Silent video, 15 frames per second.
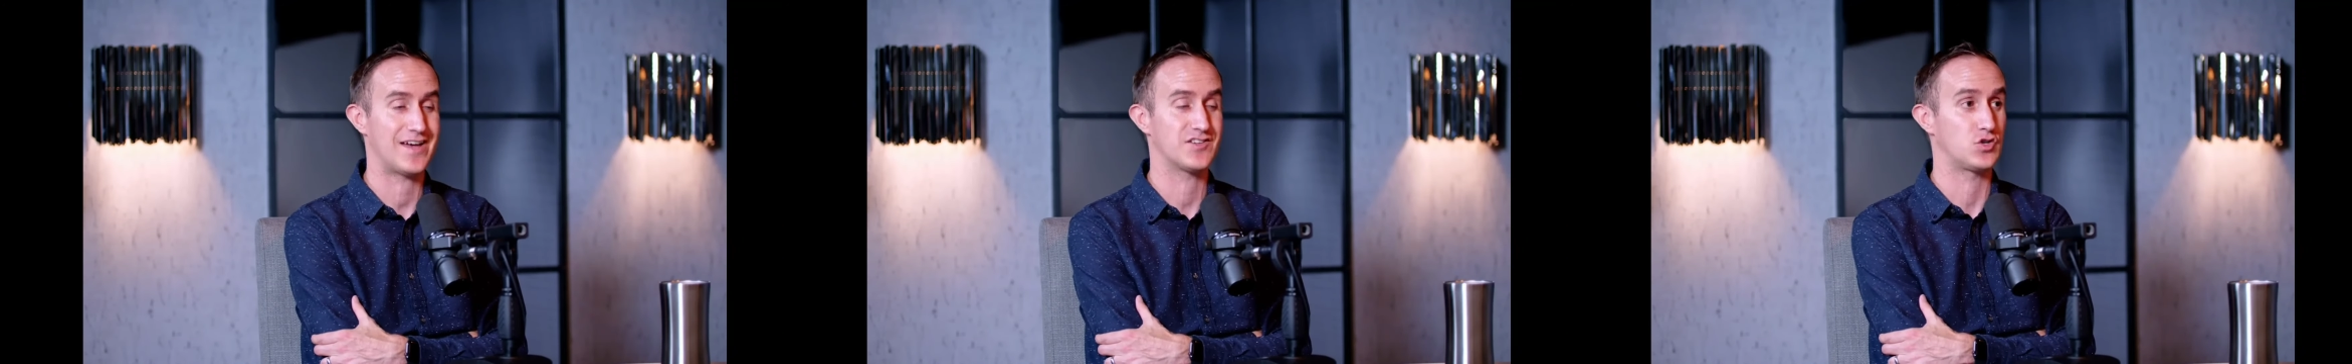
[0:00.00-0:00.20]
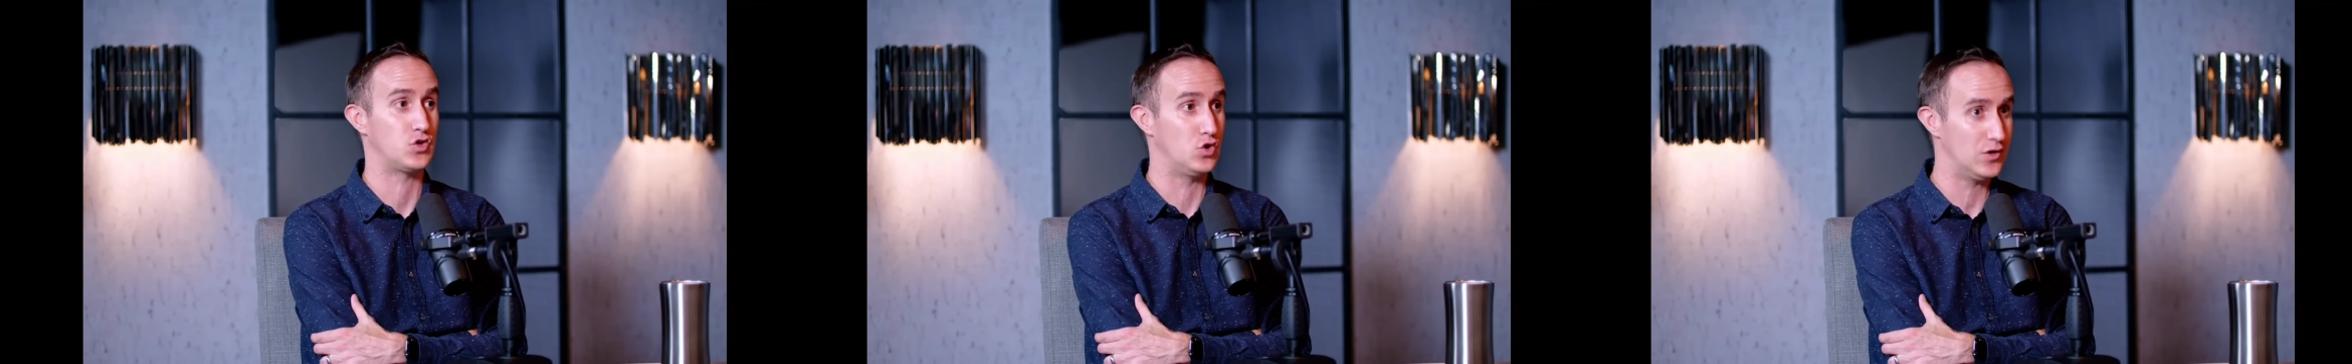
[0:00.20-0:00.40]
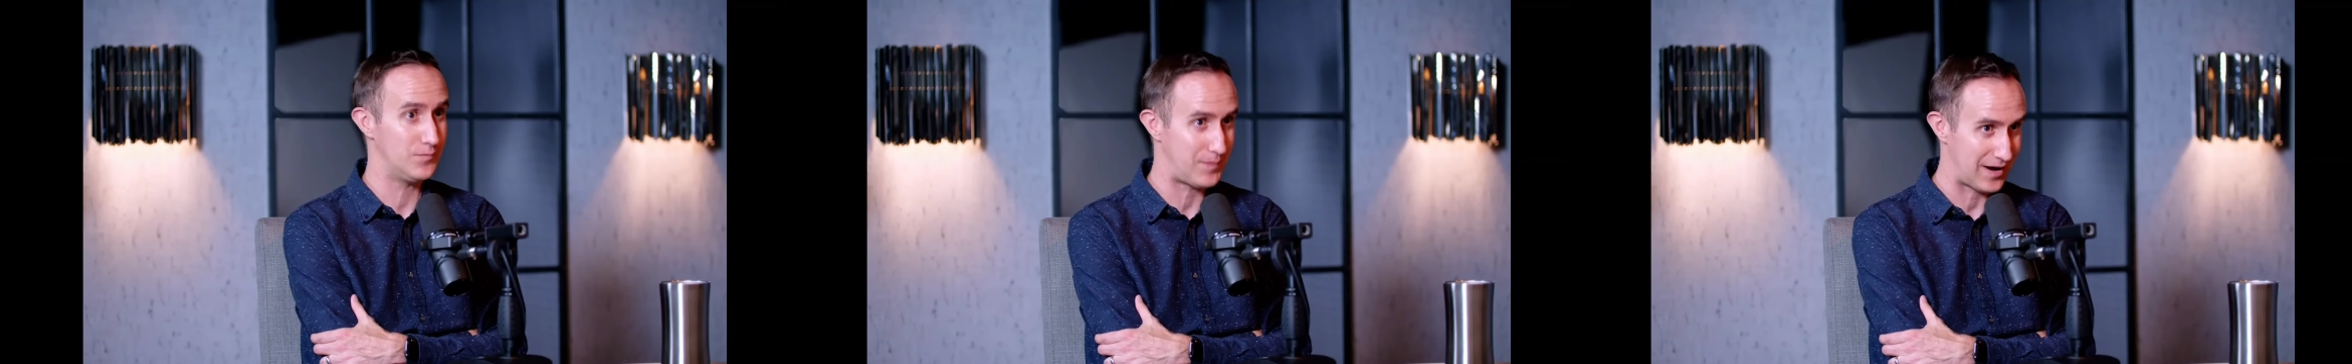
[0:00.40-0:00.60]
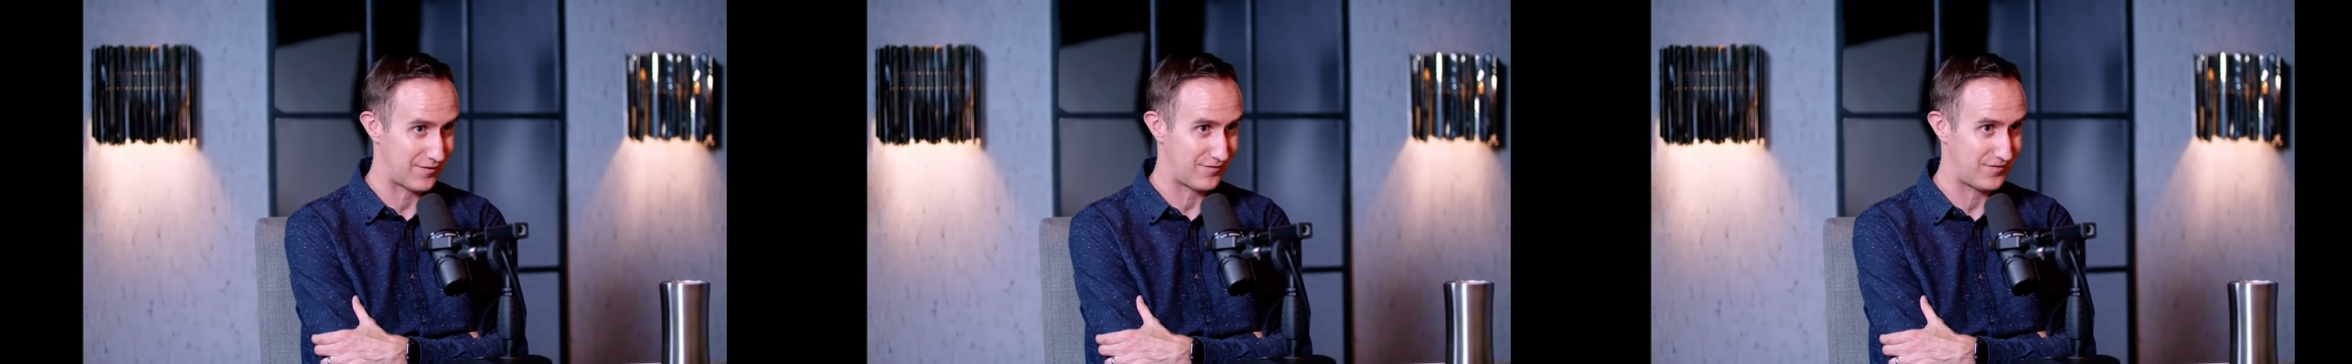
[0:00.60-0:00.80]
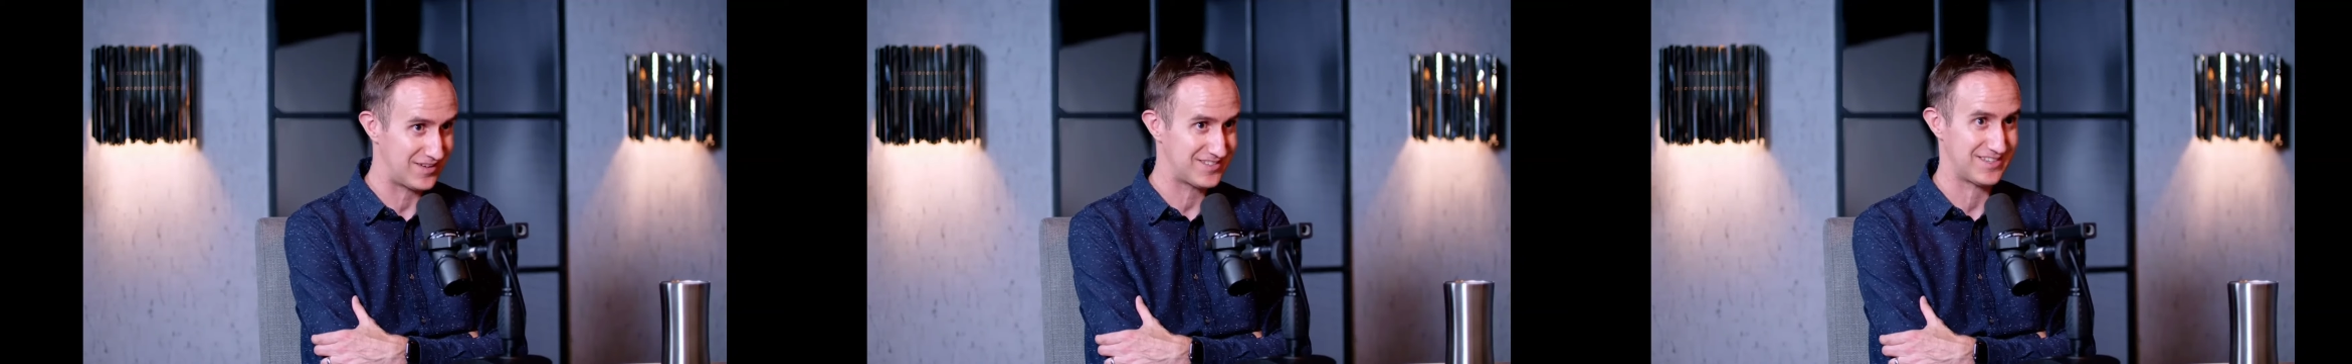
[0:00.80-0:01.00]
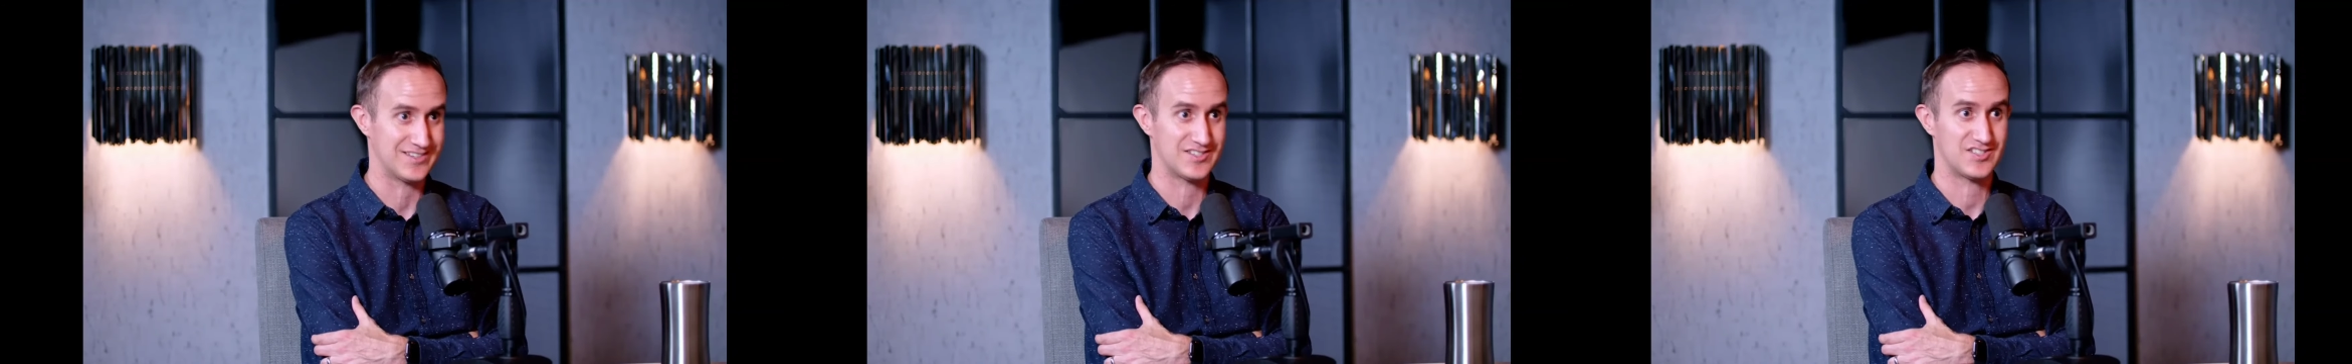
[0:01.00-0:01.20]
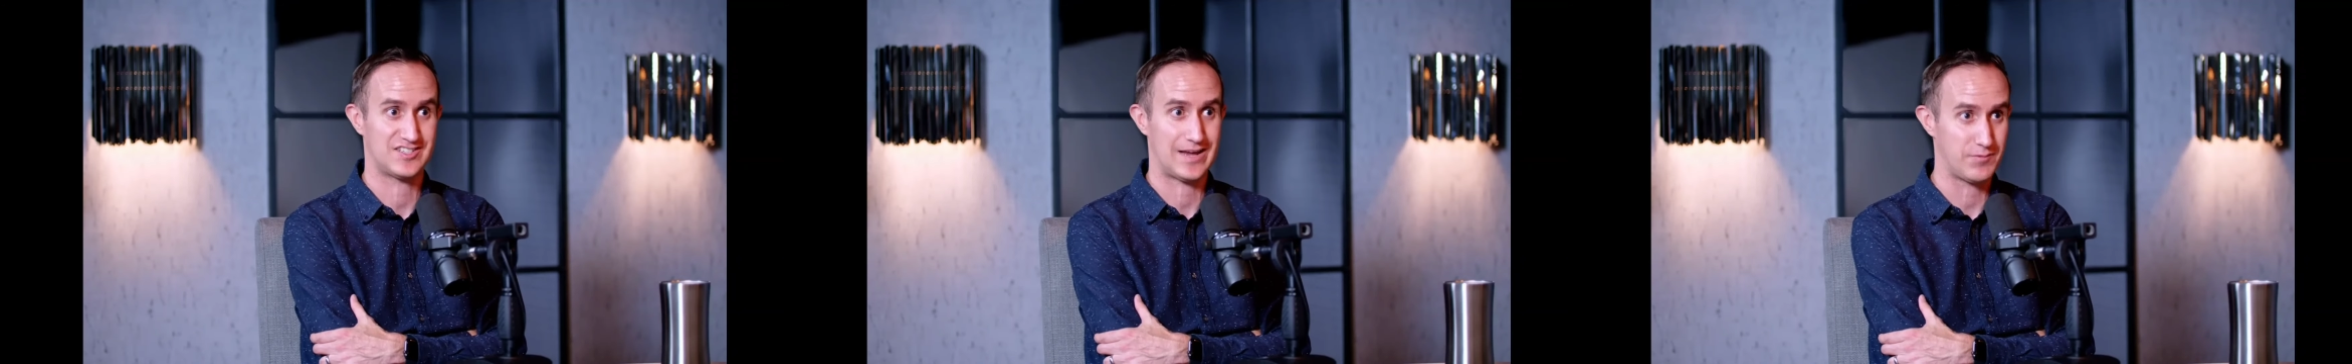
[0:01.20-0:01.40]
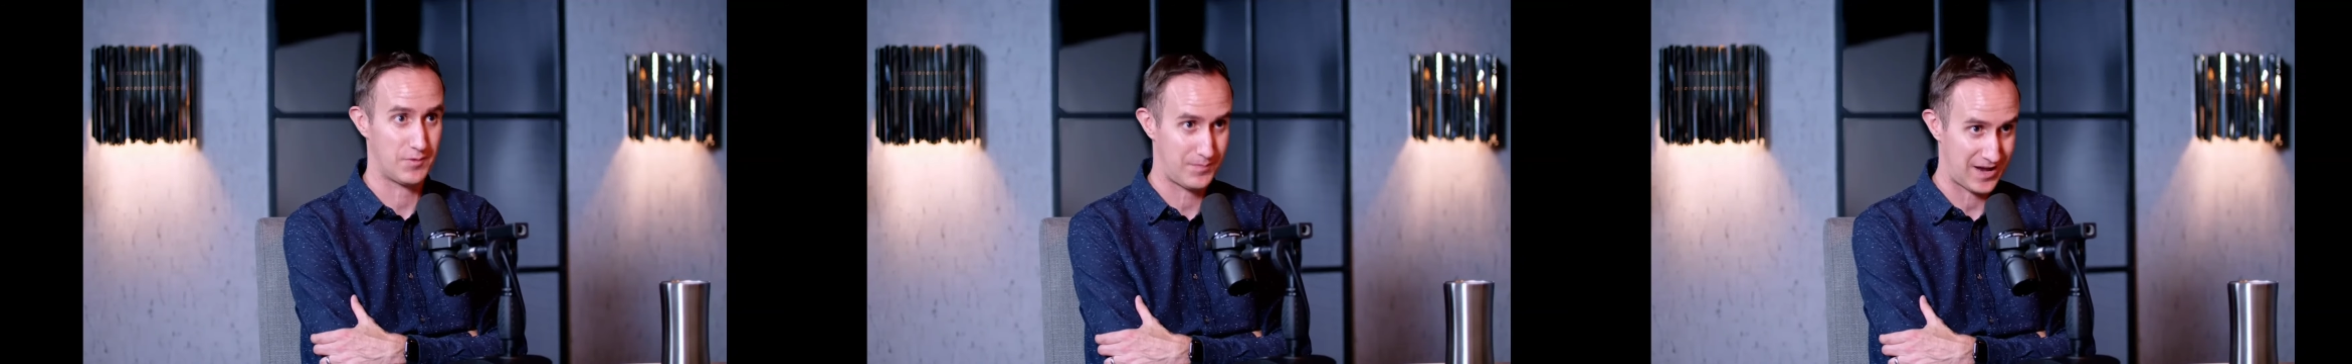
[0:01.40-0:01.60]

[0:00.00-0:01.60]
has good benefits and a stable